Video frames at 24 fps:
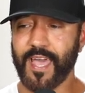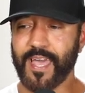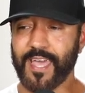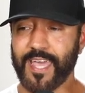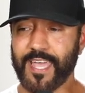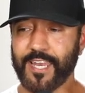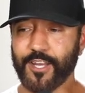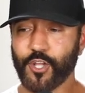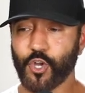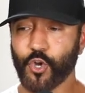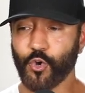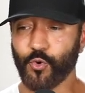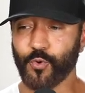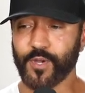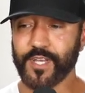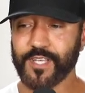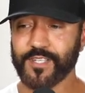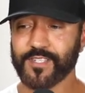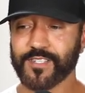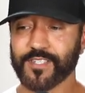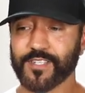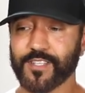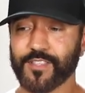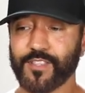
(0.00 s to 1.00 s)

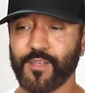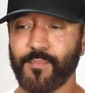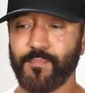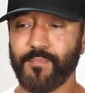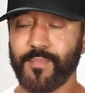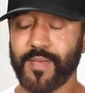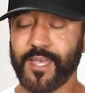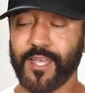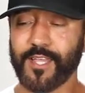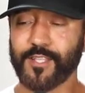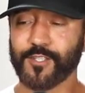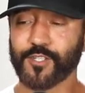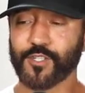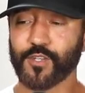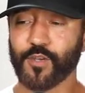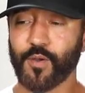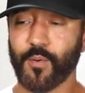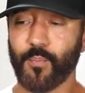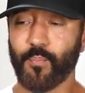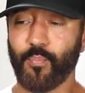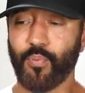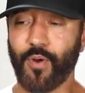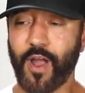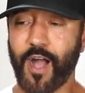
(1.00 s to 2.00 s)
increased the men's
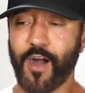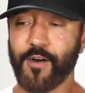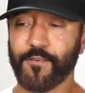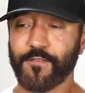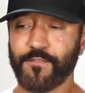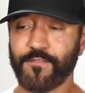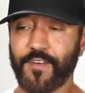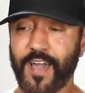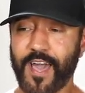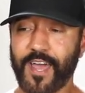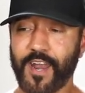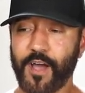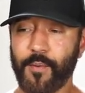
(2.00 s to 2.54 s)
brown fat